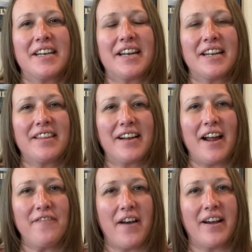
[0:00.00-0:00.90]
in anything
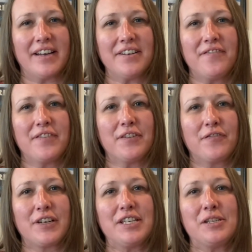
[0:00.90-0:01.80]
I find, feel
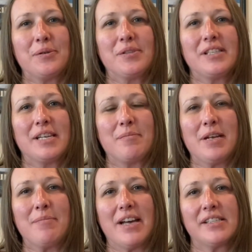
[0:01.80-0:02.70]
free to send me
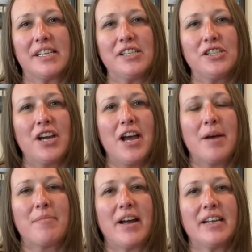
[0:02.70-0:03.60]
a message.
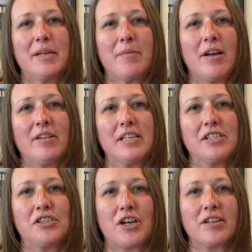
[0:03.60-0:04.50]
My email
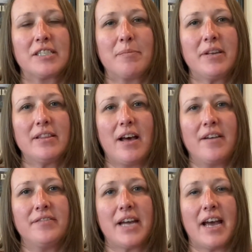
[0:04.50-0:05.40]
is
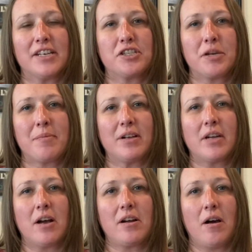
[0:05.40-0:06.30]
junktobeloved at
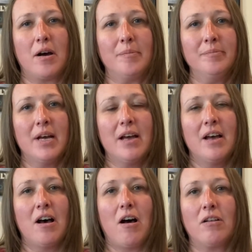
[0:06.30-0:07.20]
gmail.com.
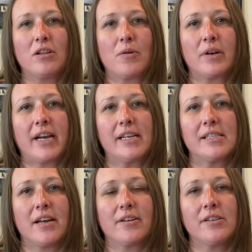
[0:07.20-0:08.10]
All lowercase
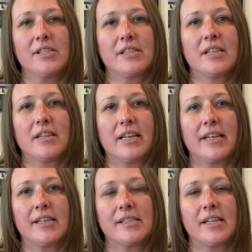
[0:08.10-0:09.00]
letters. The
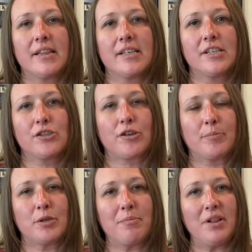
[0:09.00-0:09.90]
link is in the
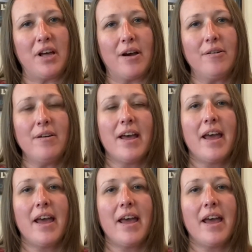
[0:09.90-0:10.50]
description below.